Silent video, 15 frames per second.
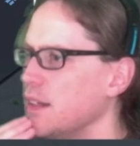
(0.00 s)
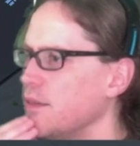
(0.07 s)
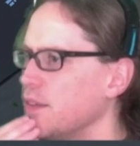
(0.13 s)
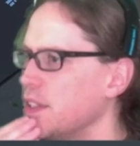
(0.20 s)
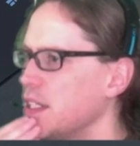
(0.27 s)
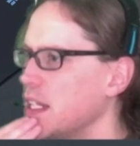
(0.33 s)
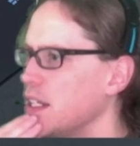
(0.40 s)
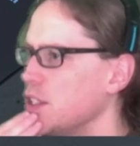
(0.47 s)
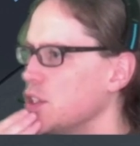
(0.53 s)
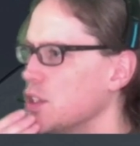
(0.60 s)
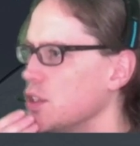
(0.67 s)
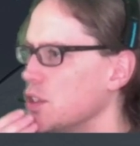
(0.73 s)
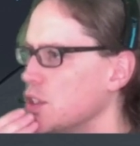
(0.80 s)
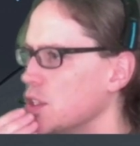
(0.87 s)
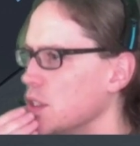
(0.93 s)

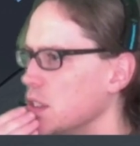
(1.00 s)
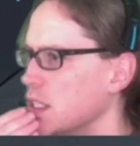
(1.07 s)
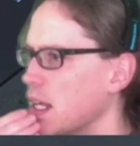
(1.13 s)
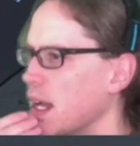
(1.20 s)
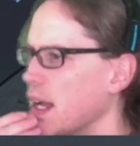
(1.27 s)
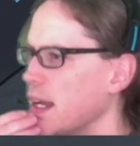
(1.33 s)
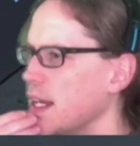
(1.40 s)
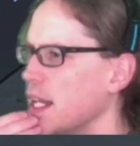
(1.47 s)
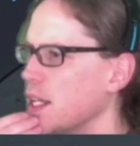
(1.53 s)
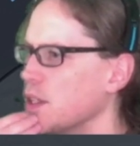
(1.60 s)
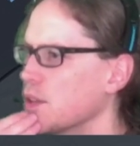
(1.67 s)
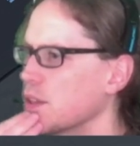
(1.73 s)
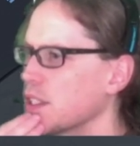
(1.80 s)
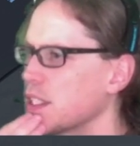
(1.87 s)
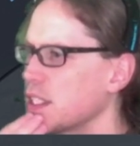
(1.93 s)
invitation to dine at
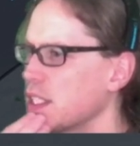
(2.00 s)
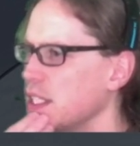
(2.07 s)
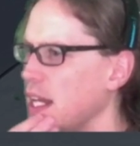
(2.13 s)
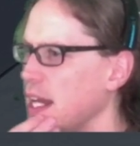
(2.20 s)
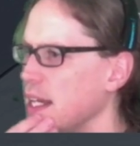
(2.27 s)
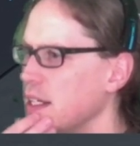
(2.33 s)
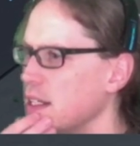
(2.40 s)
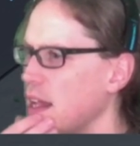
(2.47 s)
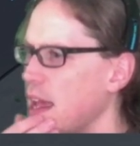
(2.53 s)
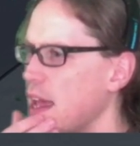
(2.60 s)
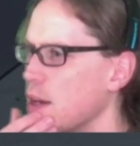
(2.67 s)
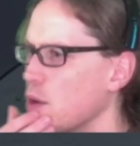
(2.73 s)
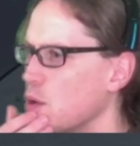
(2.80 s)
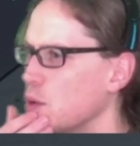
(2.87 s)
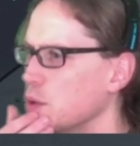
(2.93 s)
your estate
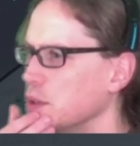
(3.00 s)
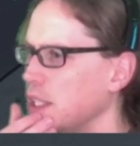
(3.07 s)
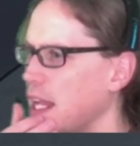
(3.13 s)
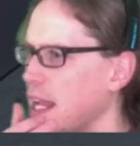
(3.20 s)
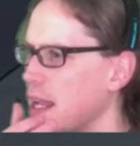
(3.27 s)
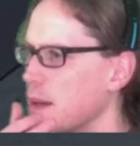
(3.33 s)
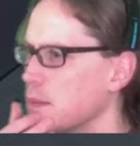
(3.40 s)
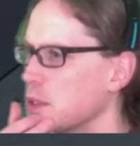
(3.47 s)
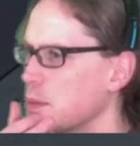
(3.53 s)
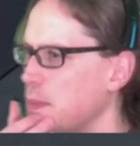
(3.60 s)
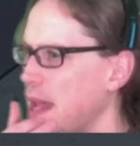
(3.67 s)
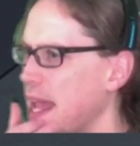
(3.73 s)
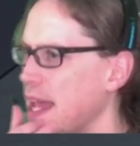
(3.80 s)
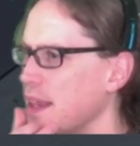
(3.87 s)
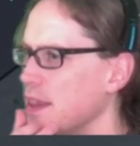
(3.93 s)
at Old Ham's
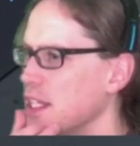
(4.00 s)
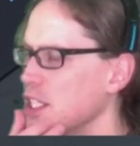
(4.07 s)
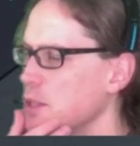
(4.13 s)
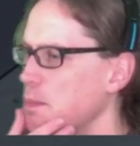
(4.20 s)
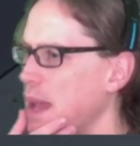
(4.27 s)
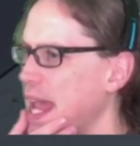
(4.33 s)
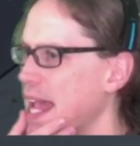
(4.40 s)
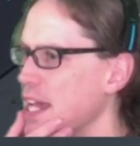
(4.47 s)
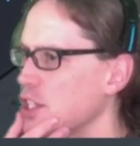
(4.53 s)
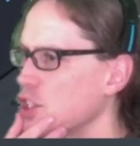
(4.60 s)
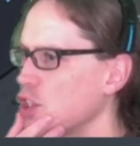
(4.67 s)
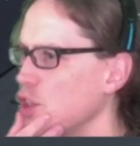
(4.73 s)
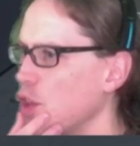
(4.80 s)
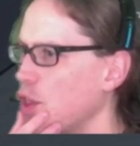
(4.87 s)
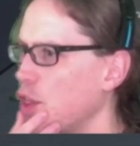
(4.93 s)
this
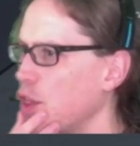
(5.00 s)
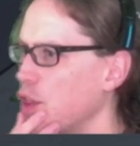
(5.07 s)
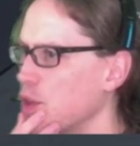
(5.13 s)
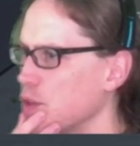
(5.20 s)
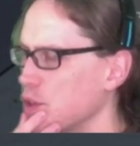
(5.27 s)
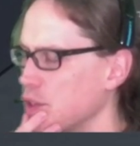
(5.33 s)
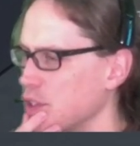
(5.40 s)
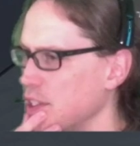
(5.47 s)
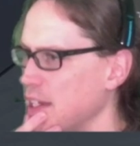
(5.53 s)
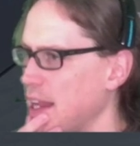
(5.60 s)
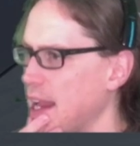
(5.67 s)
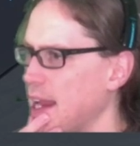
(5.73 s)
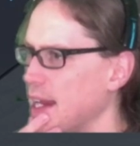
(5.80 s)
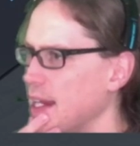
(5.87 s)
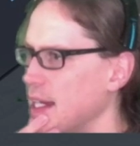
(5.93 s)
past
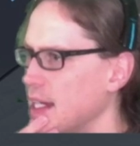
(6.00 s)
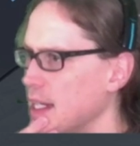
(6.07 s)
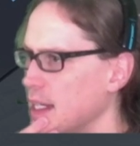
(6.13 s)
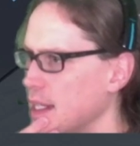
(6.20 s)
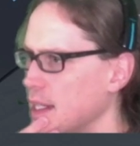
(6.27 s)
Thursday.